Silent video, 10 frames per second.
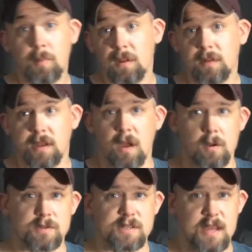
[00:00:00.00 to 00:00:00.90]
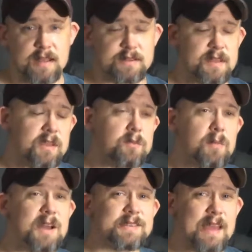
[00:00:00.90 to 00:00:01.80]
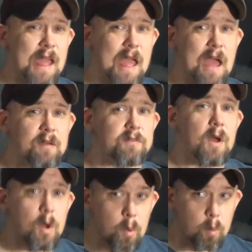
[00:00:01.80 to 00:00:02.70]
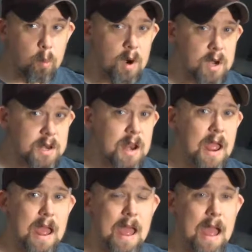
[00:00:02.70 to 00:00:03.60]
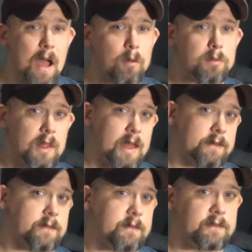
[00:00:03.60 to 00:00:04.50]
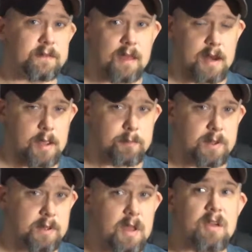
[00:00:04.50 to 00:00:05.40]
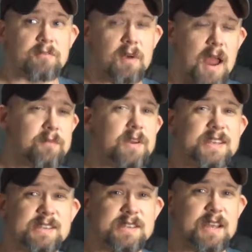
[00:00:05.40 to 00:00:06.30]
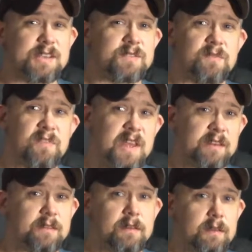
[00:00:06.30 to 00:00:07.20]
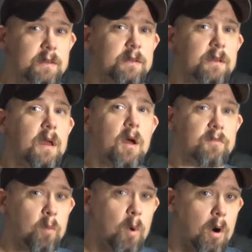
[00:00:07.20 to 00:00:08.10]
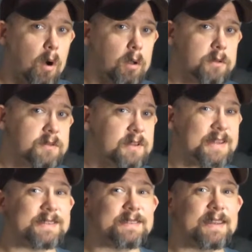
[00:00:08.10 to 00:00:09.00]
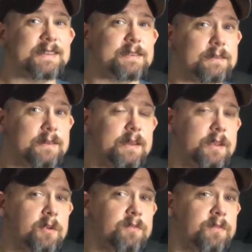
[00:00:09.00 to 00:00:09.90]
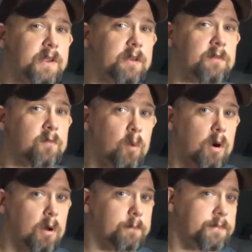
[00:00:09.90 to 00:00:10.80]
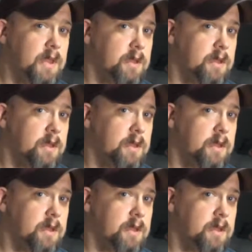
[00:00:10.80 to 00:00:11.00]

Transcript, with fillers: The building code states that you must have one outlet set up for every six feet of wall. That's six linear feet of wall.